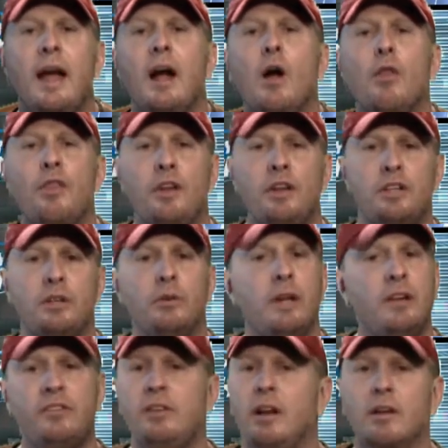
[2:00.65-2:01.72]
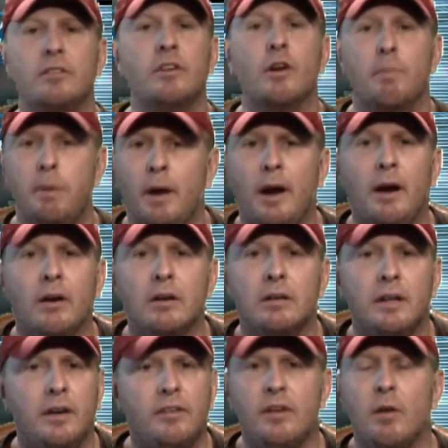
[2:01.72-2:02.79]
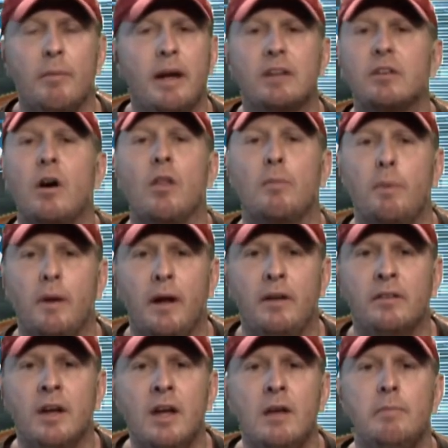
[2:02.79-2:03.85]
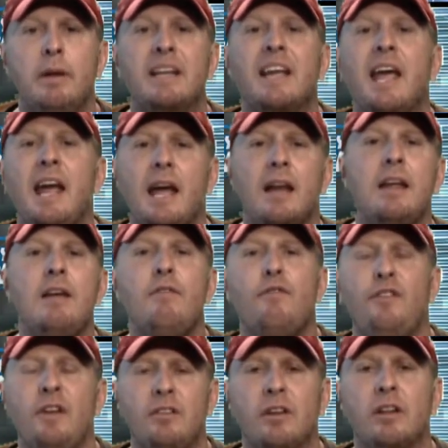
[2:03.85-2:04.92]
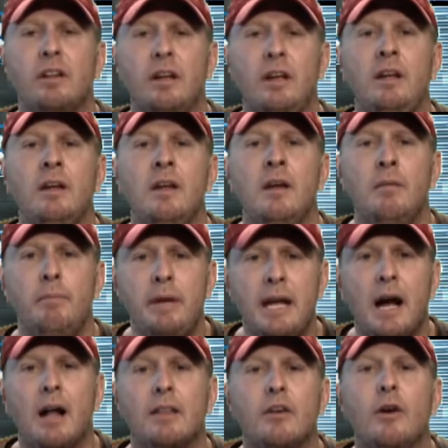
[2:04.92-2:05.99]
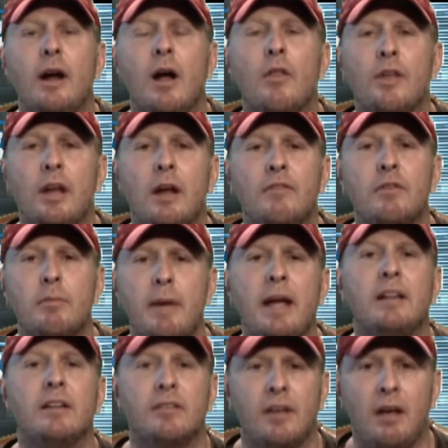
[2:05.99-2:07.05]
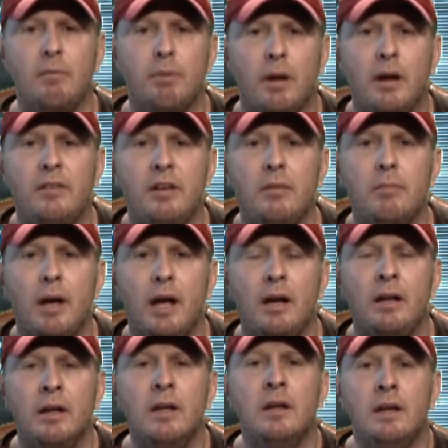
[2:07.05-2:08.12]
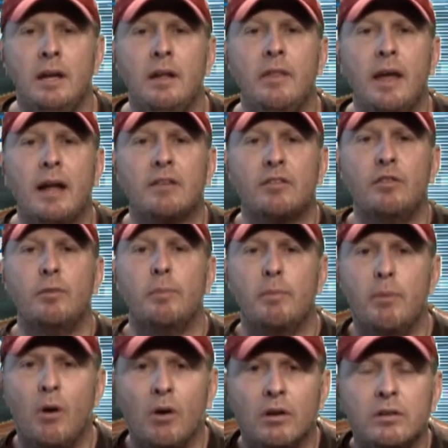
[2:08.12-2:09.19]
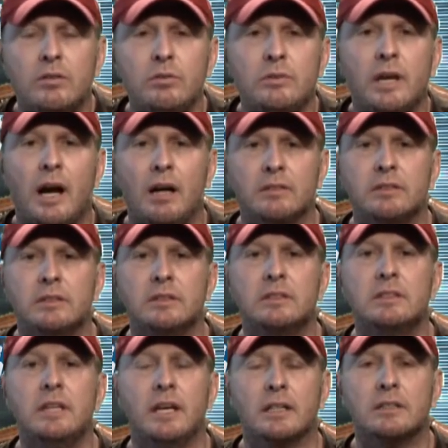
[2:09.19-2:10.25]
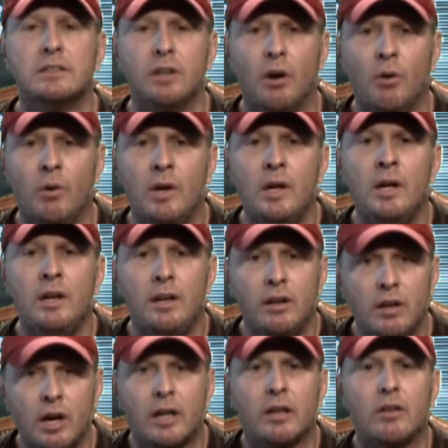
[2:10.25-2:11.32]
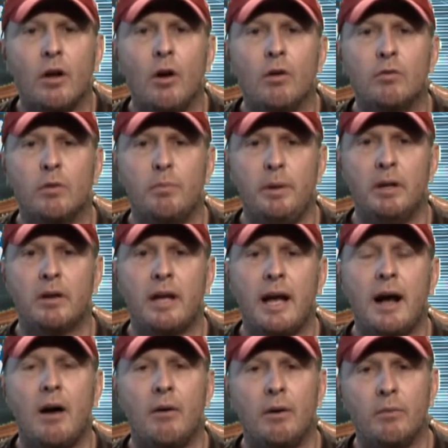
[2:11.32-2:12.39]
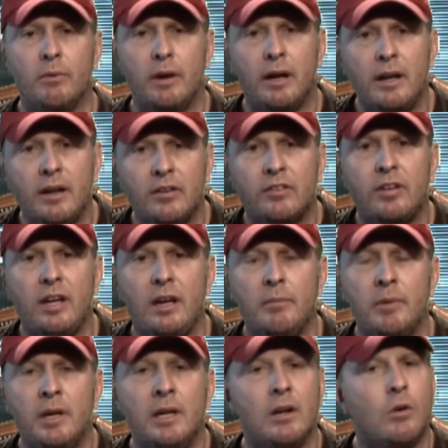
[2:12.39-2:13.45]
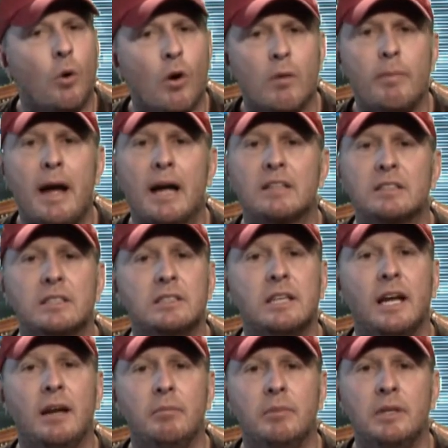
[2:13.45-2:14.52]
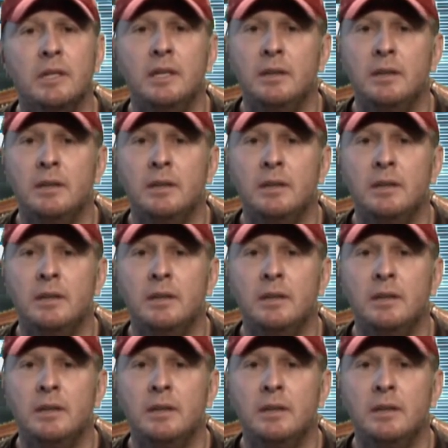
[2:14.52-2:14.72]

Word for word: the health issue, he's still as good a player. He still makes all the plays, but can he physically be out there healthy enough to make the same plays he made in that Super Bowl in 2006? So you look at those with Bill Cowher and his team. Quarterback's the same